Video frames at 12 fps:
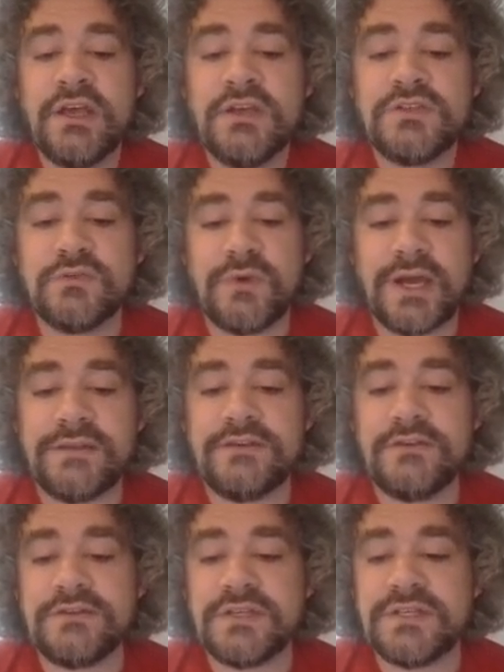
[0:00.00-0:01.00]
So rather than
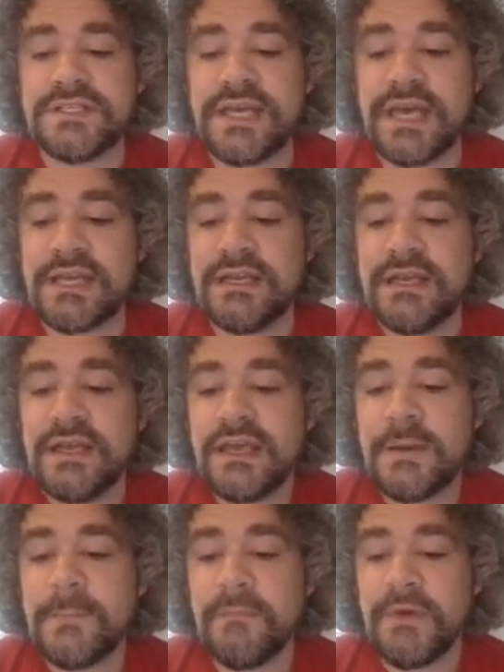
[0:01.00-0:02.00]
using set,
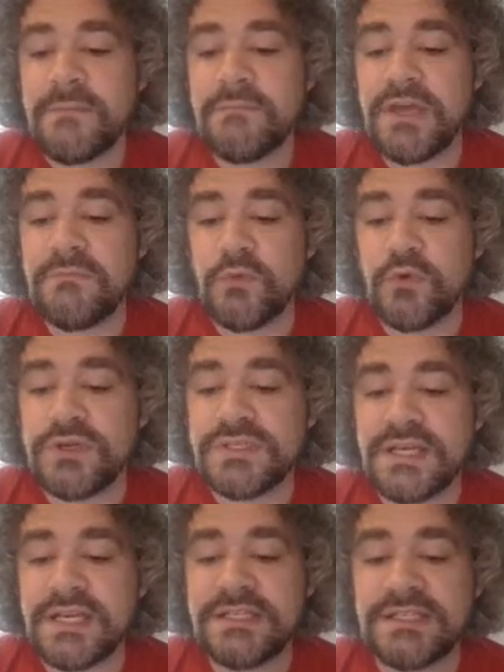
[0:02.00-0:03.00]
it might make more
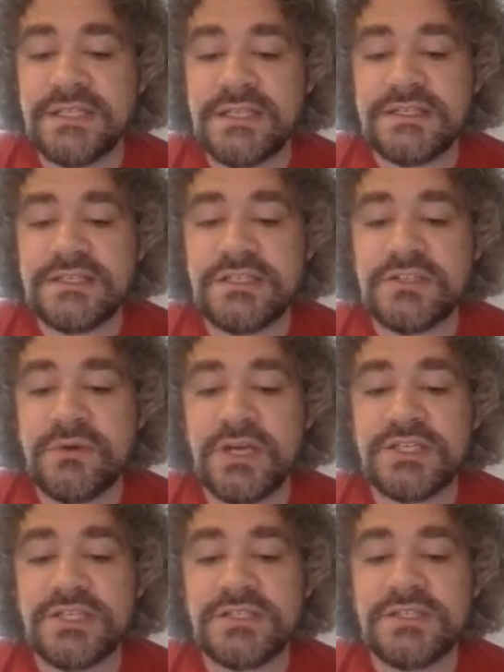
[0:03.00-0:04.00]
sense in these
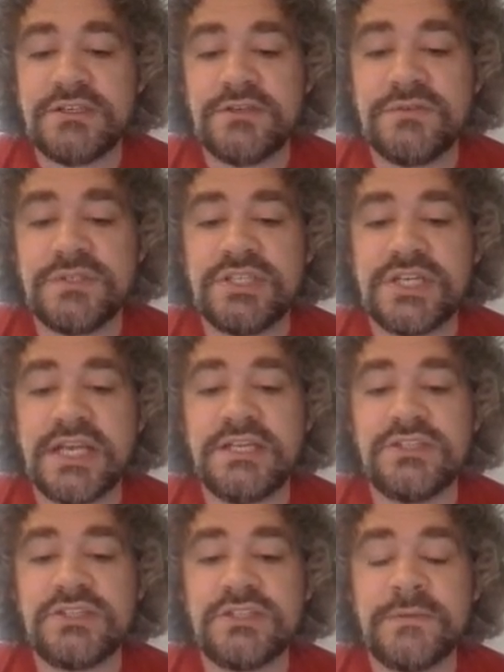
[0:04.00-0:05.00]
situations to use
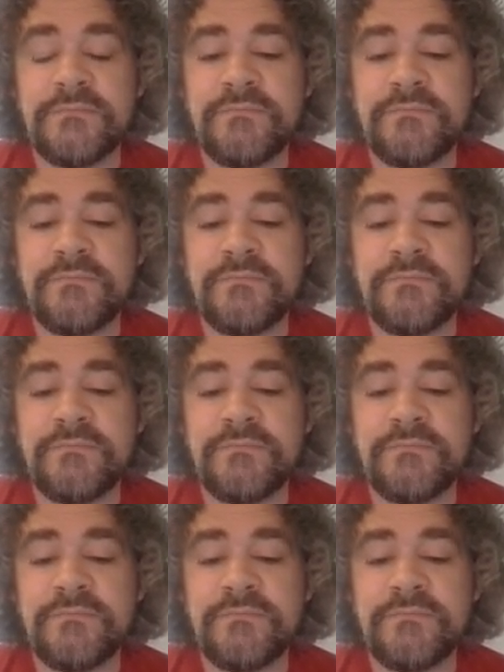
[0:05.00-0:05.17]
change